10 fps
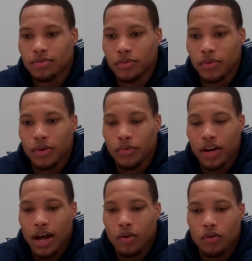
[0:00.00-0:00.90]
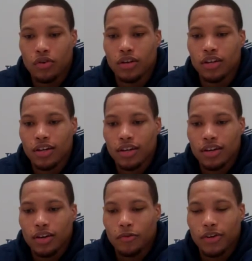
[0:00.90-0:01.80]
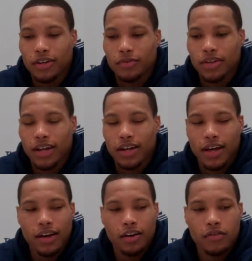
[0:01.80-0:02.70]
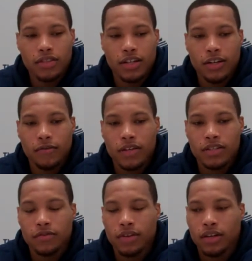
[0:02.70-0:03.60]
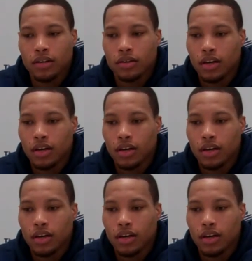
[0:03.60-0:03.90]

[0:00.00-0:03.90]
When we're not on, we let it carry over to the defensive end,